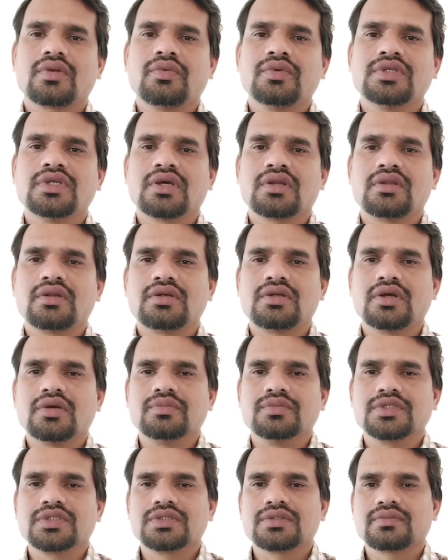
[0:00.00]
which are the
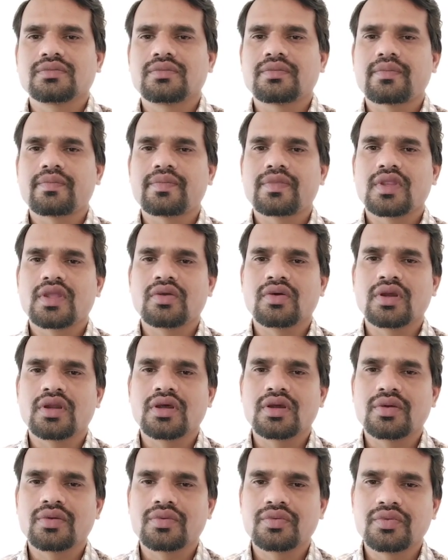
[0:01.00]
terms,
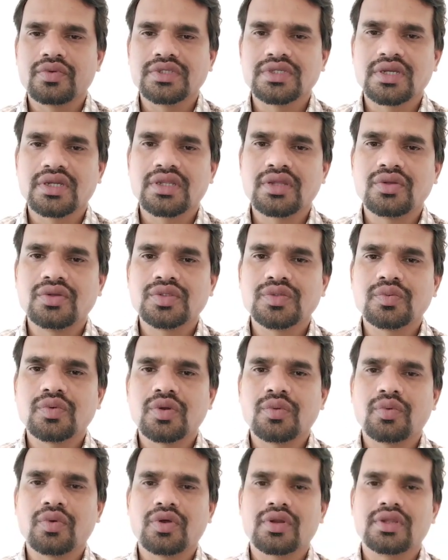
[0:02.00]
which are the
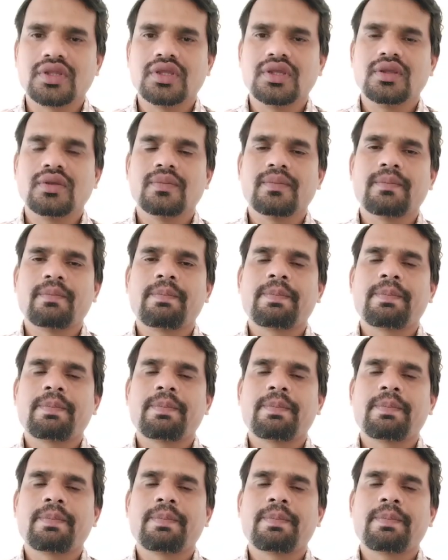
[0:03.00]
useful for the